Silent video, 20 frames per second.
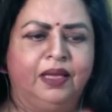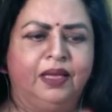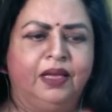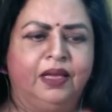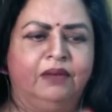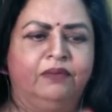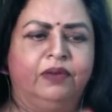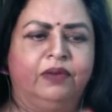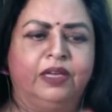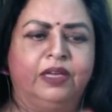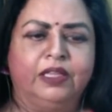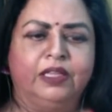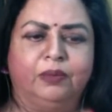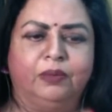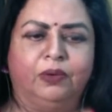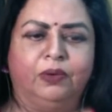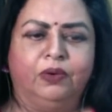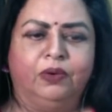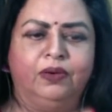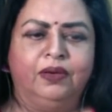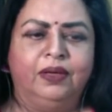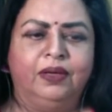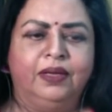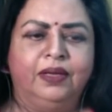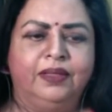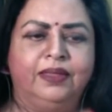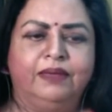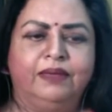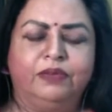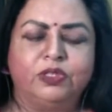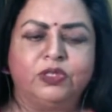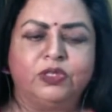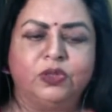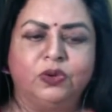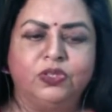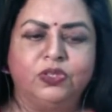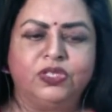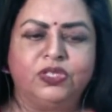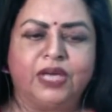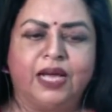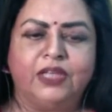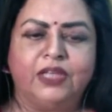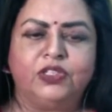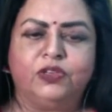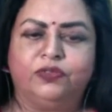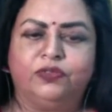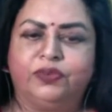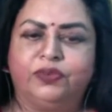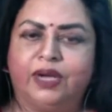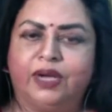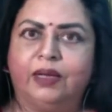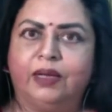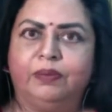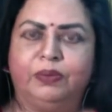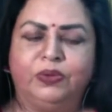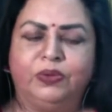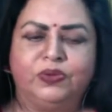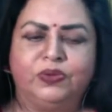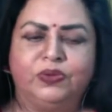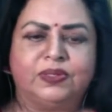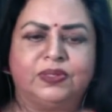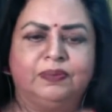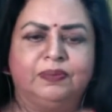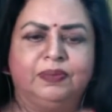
Furthermore, there was no charge of drug abuse.